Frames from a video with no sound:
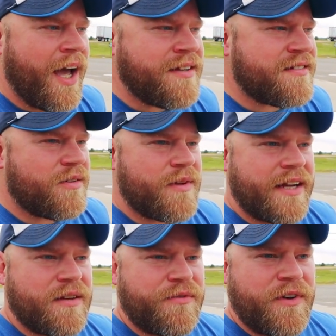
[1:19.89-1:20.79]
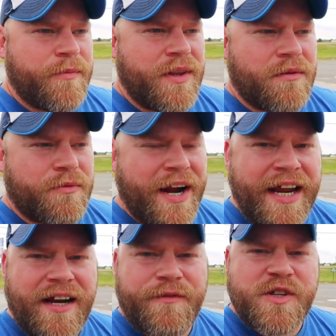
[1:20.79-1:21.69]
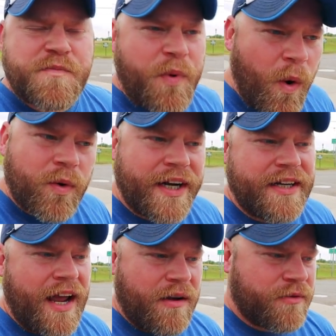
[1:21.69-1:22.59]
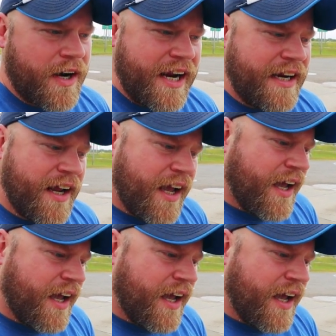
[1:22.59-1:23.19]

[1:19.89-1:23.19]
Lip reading: I just don't like to film in the rain. If it's pouring down rain,